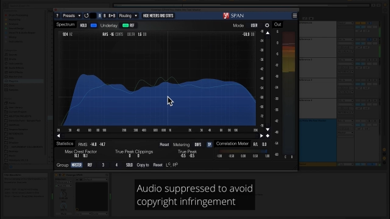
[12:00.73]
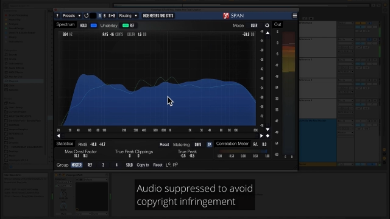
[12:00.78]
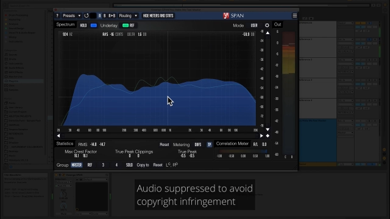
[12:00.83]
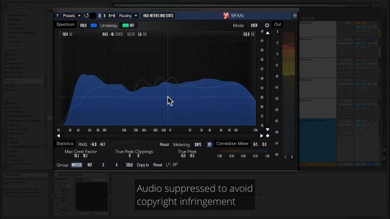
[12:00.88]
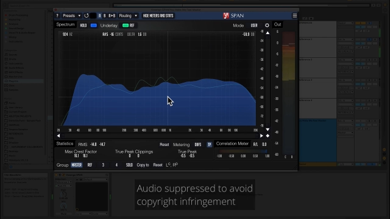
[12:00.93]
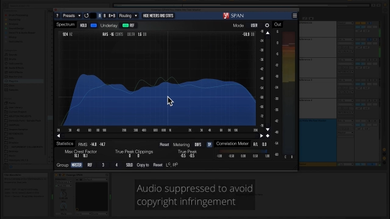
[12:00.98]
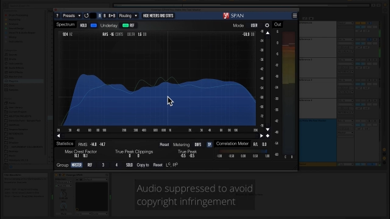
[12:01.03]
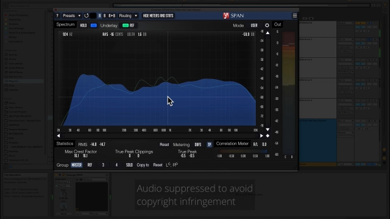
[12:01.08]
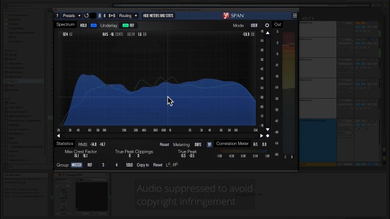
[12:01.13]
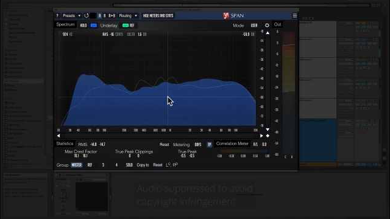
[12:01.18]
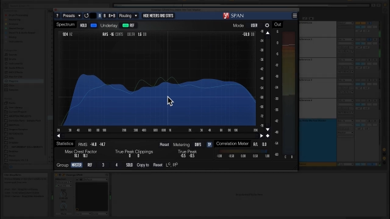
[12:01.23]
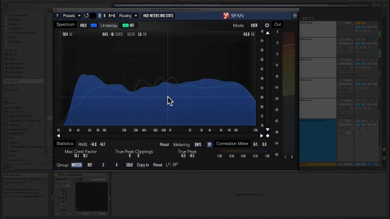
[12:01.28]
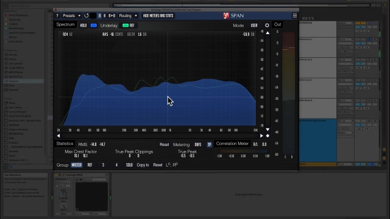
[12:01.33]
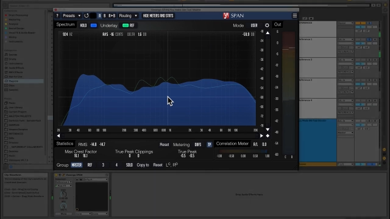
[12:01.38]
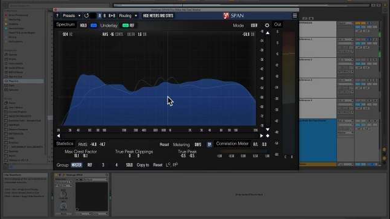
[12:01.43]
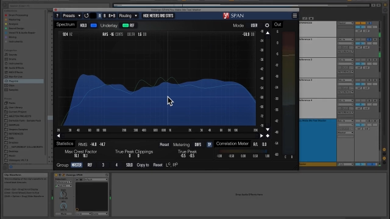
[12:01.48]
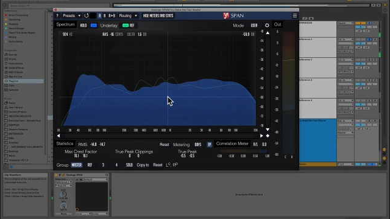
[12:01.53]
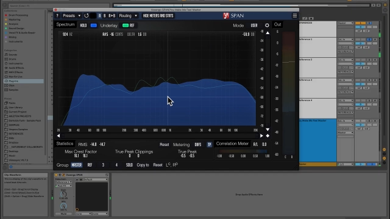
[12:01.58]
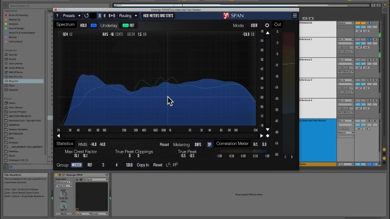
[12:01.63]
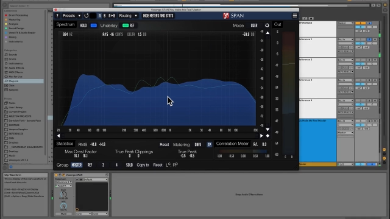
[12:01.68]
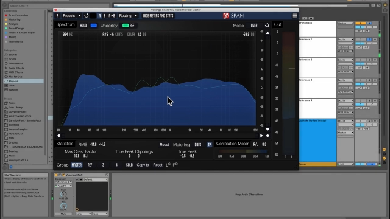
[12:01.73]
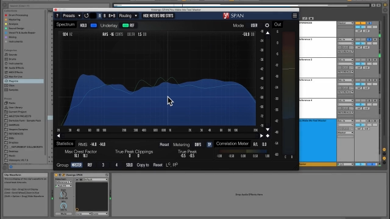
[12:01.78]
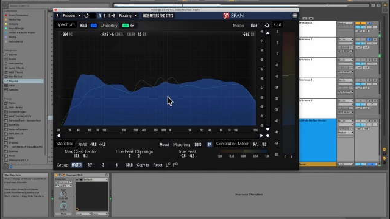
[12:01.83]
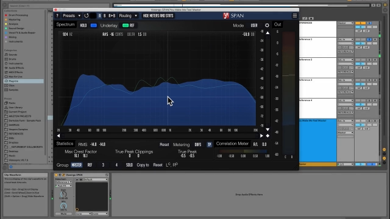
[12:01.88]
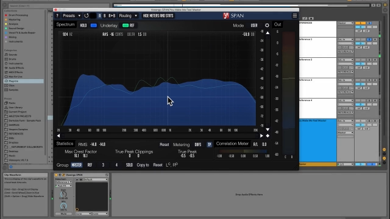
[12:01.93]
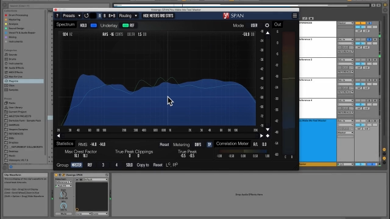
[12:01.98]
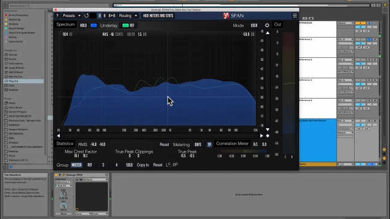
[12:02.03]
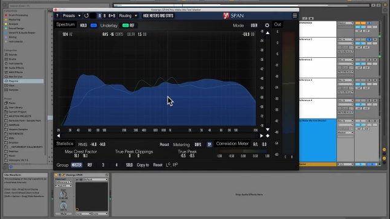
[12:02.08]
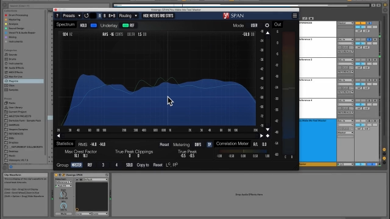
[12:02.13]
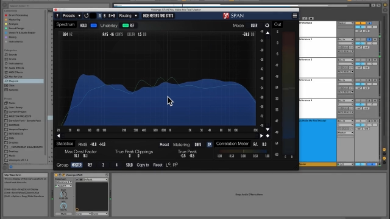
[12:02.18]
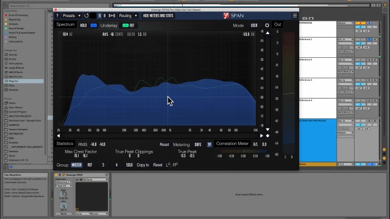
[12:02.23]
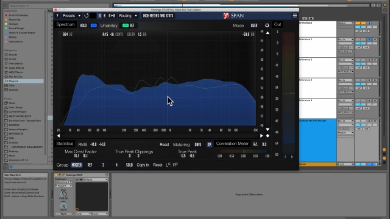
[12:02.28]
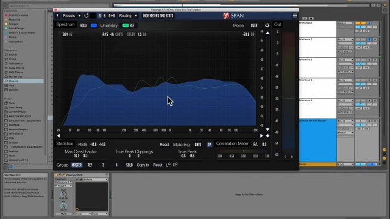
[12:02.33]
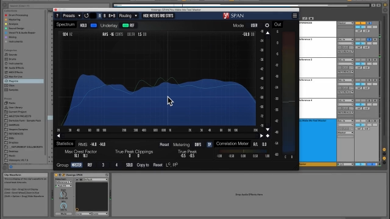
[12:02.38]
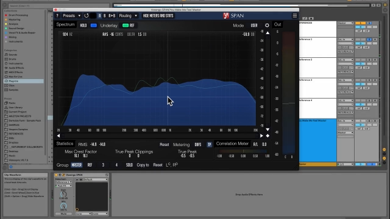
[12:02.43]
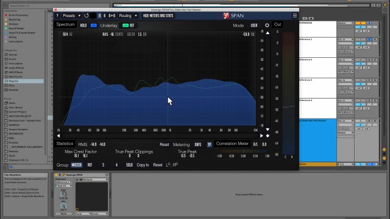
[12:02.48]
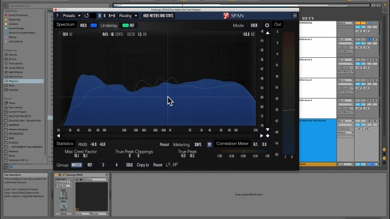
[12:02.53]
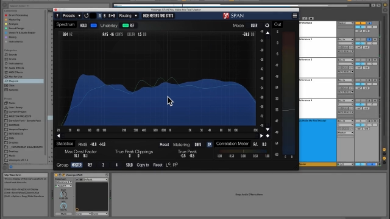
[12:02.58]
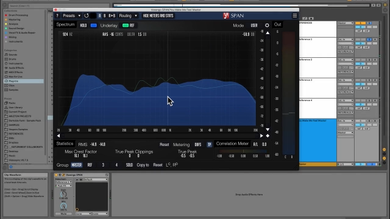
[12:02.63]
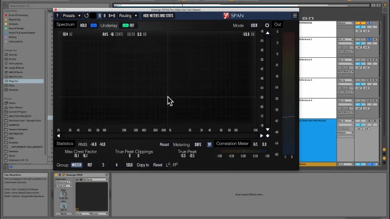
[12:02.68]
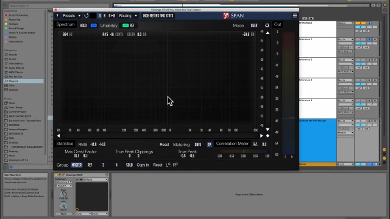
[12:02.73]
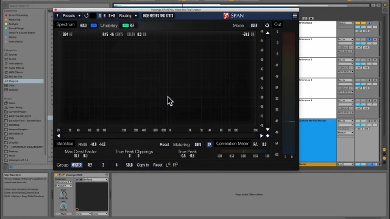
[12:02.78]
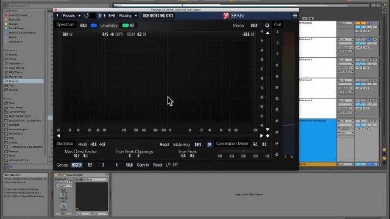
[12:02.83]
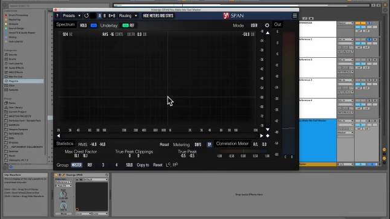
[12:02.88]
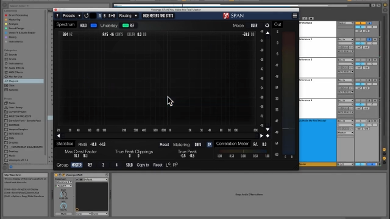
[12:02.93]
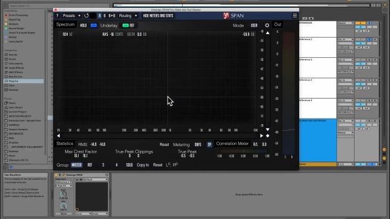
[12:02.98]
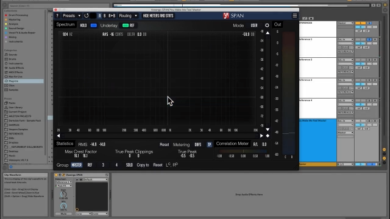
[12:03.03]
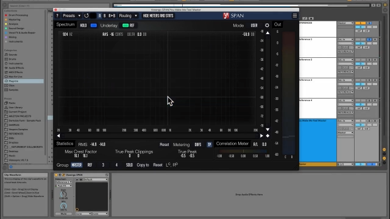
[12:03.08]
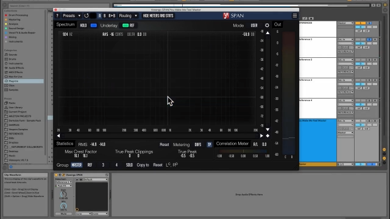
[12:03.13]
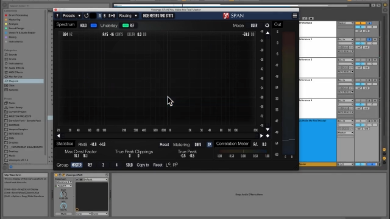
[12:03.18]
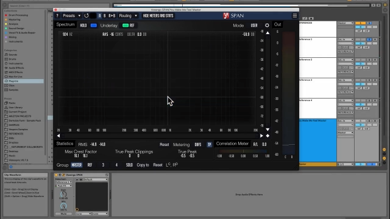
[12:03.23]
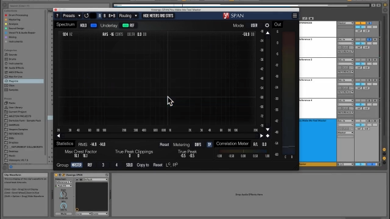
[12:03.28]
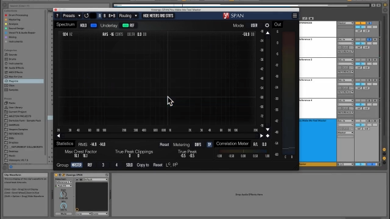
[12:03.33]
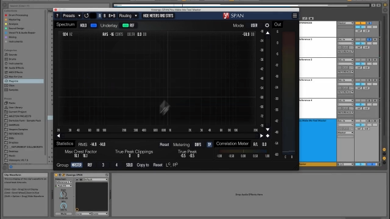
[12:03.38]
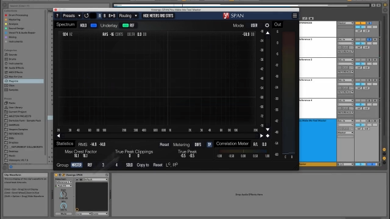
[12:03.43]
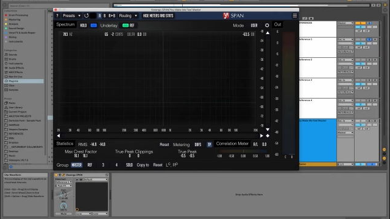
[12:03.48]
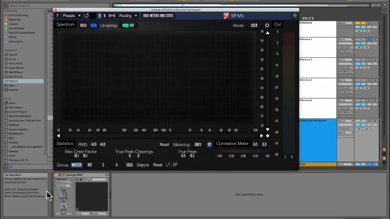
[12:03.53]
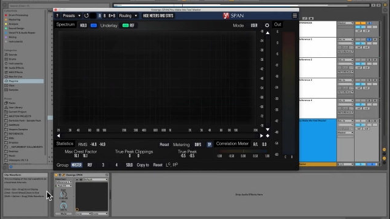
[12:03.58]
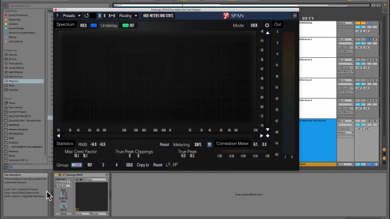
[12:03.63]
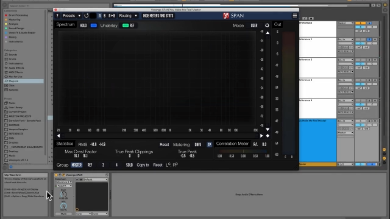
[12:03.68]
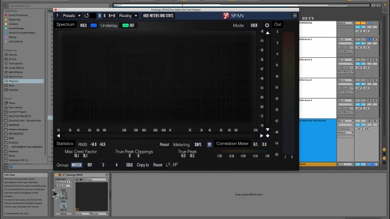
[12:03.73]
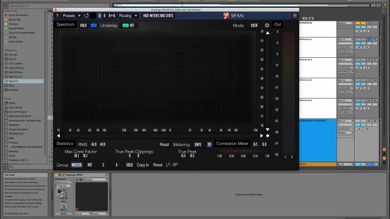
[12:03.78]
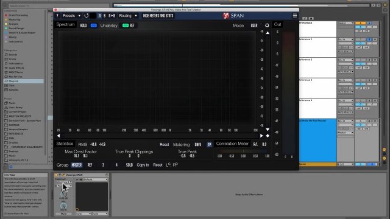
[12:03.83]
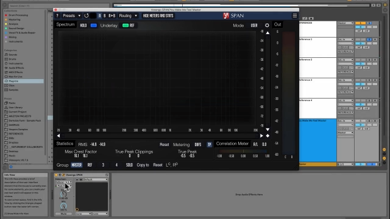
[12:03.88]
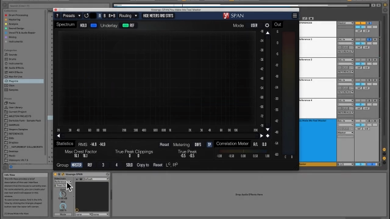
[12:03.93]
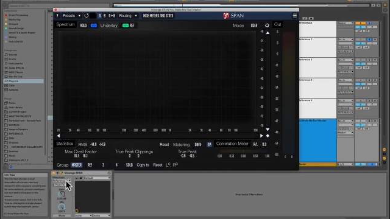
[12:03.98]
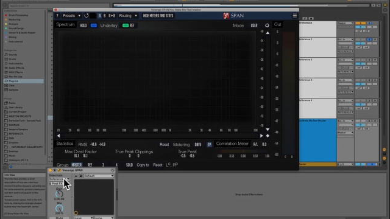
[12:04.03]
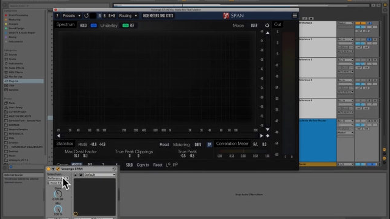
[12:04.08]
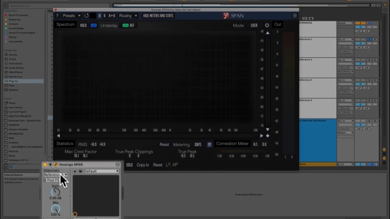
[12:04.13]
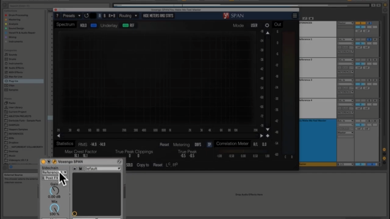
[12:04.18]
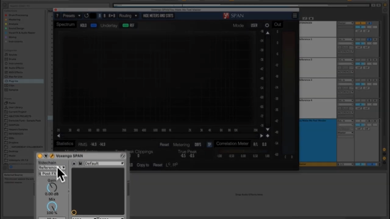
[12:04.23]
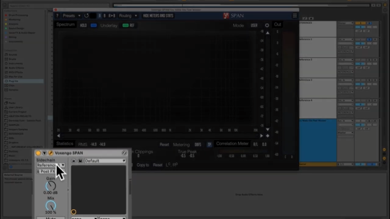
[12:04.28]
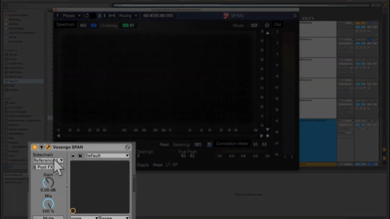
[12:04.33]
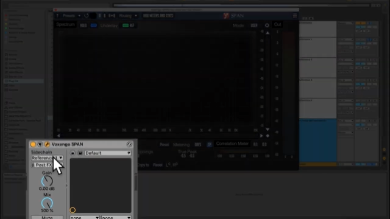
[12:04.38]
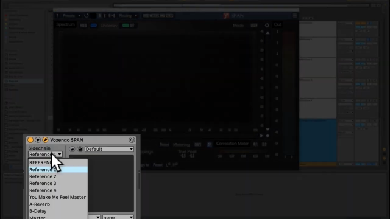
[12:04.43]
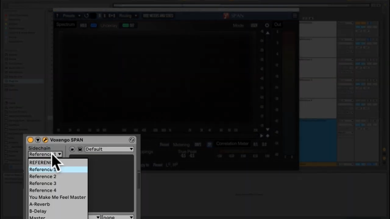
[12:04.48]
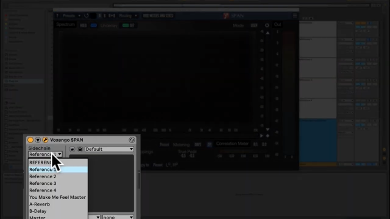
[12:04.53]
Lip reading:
(no speaker visible)